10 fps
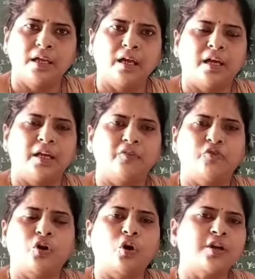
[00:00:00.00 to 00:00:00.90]
And if
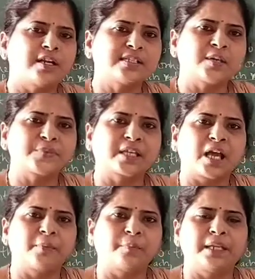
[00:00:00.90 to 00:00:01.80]
you are not yet
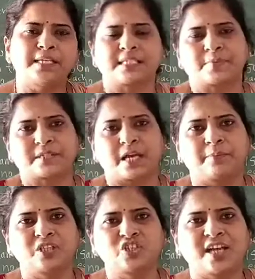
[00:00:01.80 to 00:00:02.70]
subscribed, please subscribe
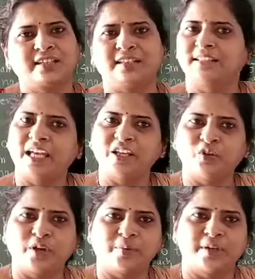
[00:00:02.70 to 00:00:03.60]
the channel. Thank
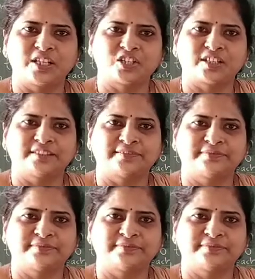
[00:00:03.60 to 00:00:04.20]
you very much.